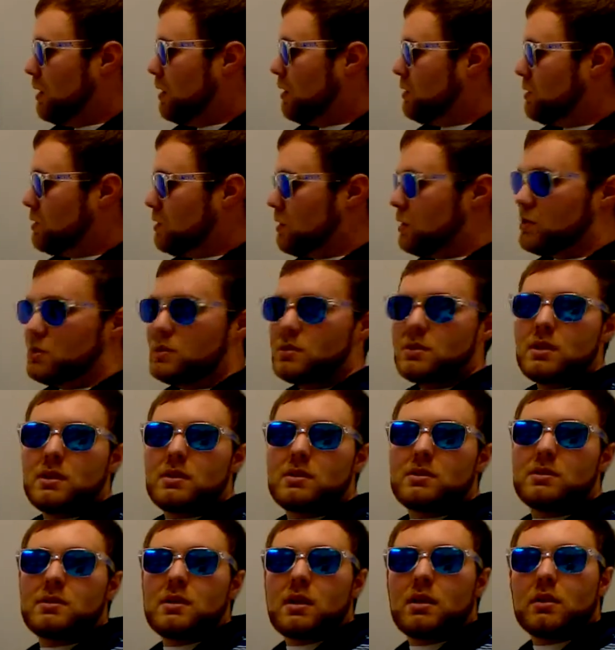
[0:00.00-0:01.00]
So I just need to
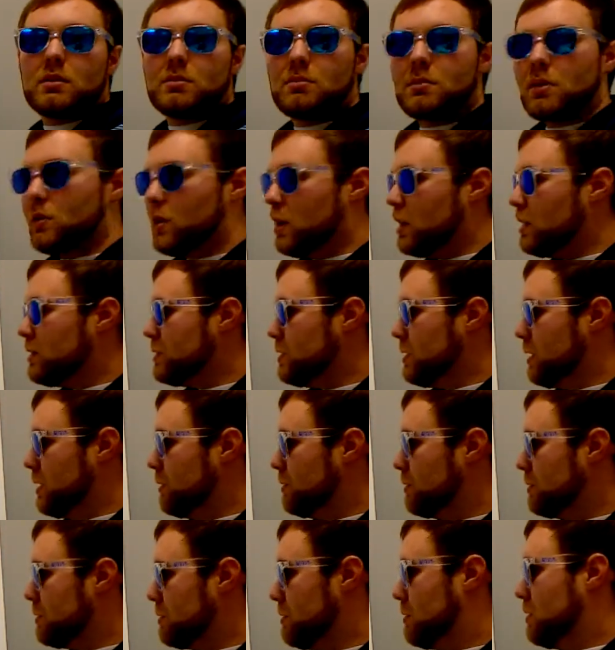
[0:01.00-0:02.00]
set up my
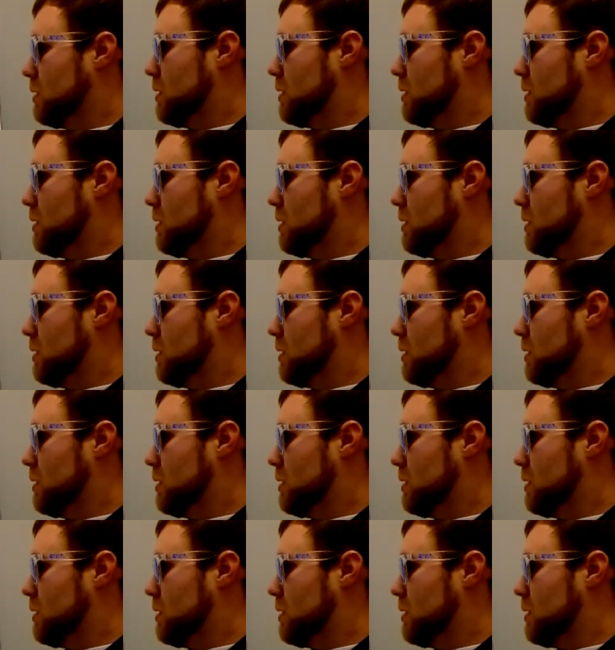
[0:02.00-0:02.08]
ratios.